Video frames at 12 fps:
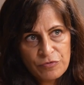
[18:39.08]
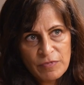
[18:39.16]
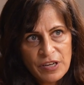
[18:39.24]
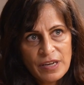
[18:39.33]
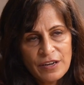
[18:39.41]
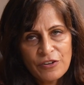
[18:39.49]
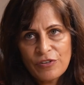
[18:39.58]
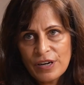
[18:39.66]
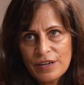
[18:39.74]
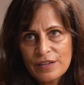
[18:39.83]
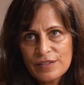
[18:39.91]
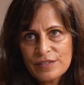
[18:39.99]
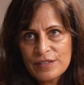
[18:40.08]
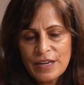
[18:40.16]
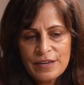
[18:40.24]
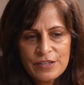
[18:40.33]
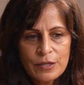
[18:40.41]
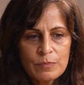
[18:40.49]
key ingredients
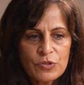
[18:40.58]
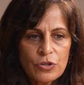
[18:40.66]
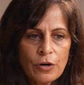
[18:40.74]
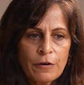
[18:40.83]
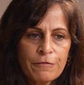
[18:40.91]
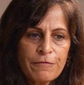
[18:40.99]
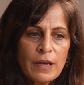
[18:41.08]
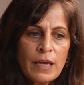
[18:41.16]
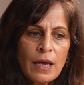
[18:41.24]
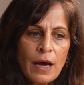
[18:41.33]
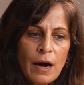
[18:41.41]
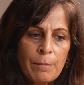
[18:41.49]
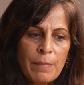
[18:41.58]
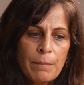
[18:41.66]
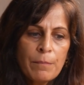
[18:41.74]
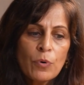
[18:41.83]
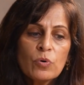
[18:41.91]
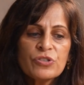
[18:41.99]
in terms of
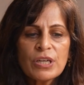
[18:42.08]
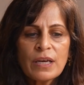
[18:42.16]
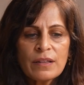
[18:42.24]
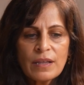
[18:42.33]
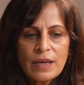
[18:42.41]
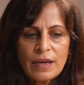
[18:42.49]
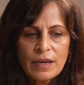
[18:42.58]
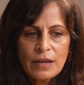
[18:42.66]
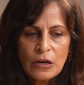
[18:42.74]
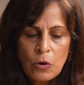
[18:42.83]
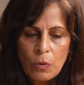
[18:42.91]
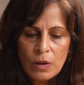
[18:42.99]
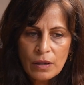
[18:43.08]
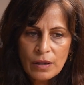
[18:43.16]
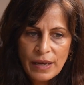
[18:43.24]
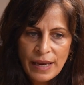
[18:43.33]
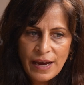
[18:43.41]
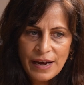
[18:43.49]
boosting the
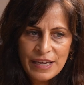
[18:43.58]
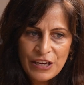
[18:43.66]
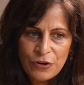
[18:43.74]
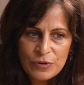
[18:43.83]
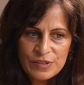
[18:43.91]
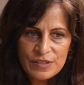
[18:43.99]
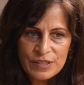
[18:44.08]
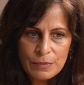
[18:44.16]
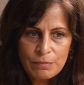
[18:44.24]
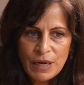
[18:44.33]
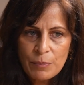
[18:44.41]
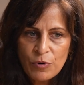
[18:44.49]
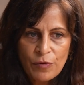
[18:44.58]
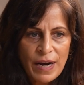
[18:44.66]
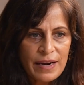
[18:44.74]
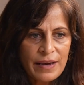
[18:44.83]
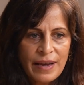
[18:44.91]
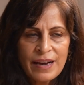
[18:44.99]
local AI ecosystem by
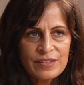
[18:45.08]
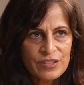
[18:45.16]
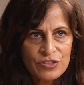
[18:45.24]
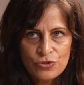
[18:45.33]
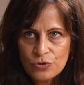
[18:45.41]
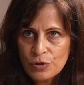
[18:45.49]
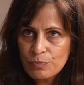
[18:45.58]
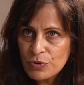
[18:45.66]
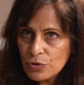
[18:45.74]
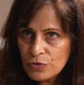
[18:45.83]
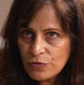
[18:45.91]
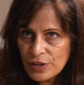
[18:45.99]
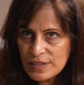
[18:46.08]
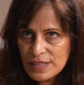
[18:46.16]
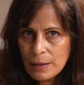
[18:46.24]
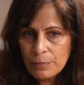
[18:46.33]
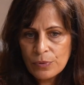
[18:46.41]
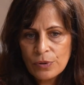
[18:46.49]
providing access to compute, for
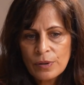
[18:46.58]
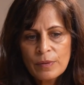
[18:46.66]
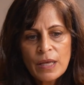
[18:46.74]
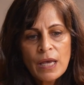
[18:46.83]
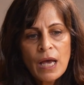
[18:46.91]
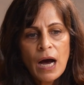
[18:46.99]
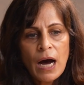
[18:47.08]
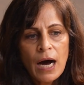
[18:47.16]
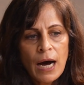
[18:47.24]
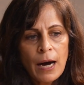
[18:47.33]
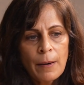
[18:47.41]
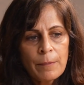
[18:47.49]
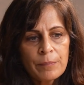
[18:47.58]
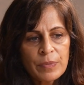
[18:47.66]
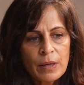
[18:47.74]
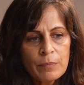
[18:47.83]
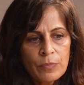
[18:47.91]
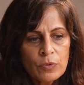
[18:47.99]
example,
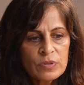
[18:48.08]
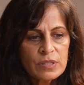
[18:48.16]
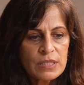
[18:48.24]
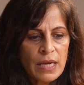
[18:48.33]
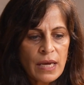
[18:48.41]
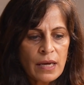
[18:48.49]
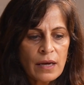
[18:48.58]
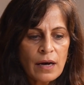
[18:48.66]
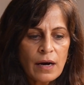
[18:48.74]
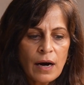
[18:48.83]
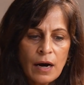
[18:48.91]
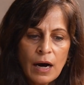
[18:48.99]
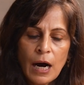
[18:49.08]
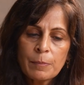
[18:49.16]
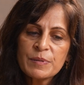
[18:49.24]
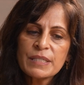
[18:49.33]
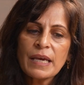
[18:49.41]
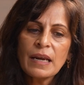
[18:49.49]
boosting
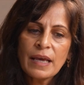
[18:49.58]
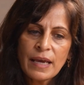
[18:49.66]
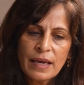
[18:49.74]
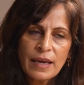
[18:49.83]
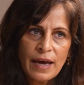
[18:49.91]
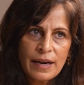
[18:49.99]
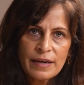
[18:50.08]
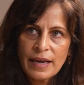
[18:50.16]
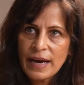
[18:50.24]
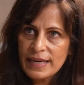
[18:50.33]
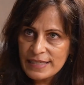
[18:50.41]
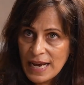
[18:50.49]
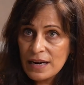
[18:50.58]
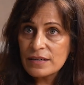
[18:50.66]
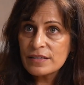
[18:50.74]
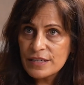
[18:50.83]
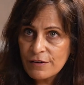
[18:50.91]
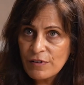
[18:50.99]
upskilling and AI
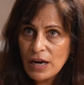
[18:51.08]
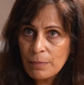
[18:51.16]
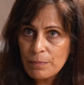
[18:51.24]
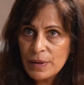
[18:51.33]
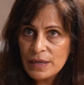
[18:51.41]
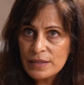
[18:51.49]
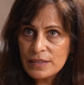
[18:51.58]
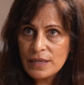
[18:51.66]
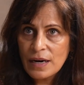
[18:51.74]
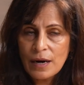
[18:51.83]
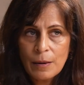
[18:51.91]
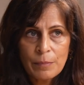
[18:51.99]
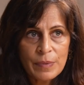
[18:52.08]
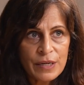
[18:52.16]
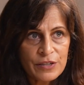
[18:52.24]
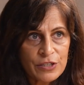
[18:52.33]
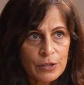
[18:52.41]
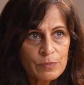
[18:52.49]
talent development
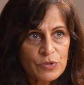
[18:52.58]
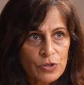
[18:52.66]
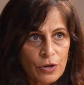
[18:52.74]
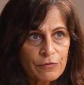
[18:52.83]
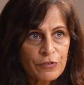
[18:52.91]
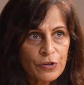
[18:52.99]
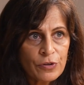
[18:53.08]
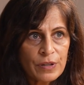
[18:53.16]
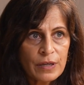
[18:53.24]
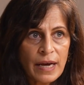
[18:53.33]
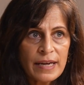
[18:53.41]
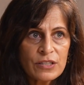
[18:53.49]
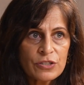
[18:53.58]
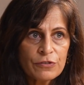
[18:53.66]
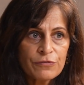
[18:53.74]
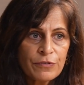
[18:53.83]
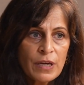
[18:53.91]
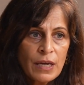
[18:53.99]
in terms of the kinds
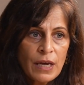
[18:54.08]
of